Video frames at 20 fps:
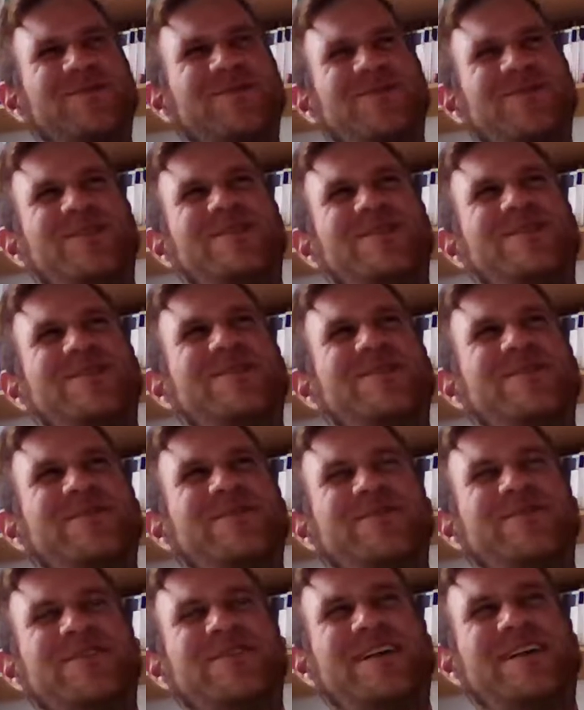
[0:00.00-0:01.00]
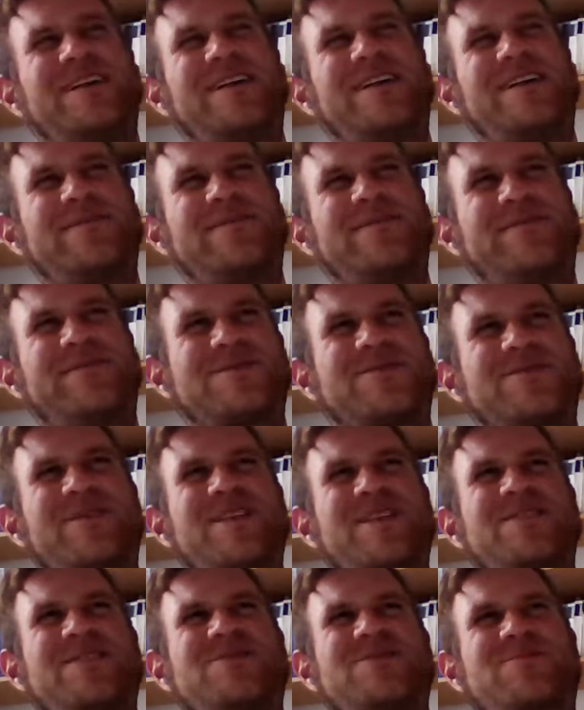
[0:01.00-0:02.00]
what kind of felt
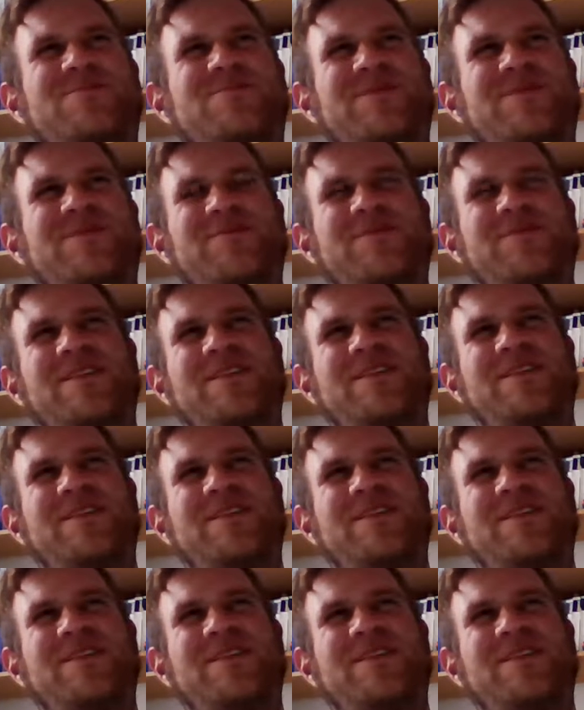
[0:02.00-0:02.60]
strange.